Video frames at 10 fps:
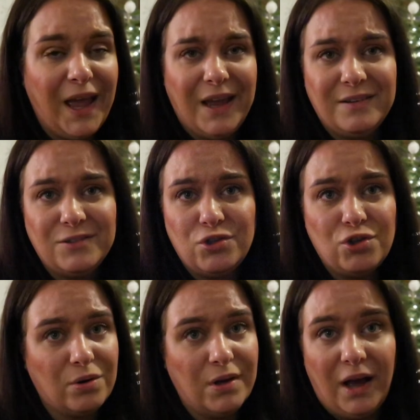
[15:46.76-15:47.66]
and
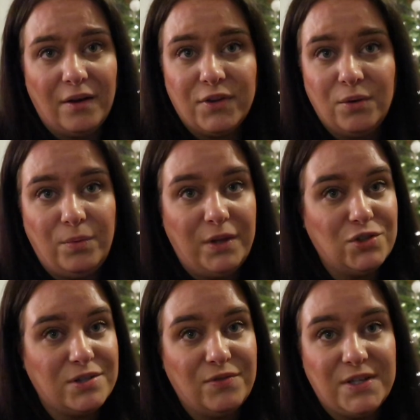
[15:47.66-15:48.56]
shortly after we
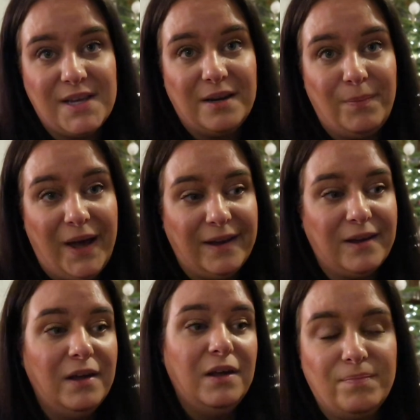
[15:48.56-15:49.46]
just returned back